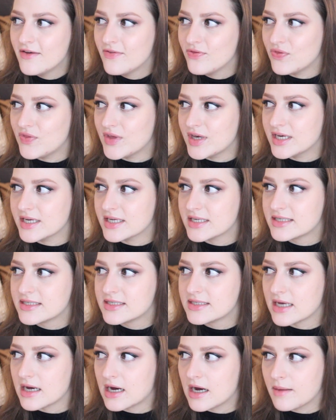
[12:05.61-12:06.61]

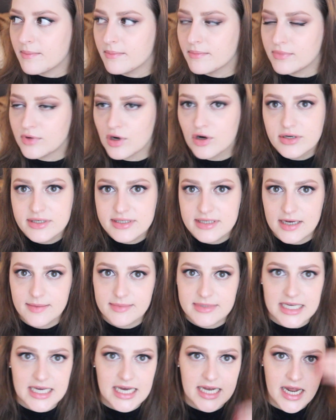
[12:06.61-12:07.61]
this nurse
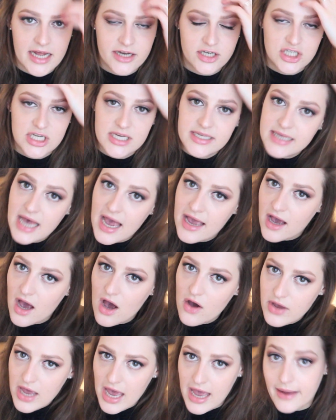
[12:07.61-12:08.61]
comes in and she's like,
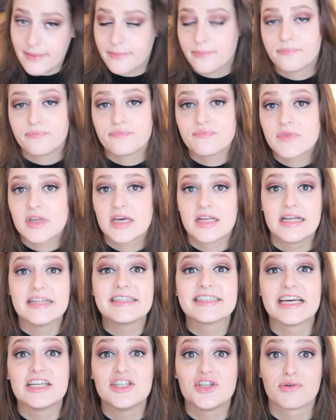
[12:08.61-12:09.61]
okay,
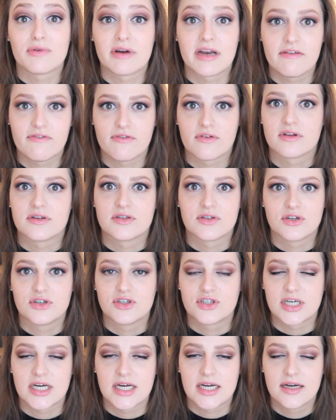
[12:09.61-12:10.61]
let's get you ready for the
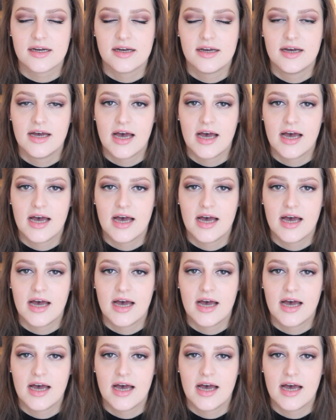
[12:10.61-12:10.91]
surgery.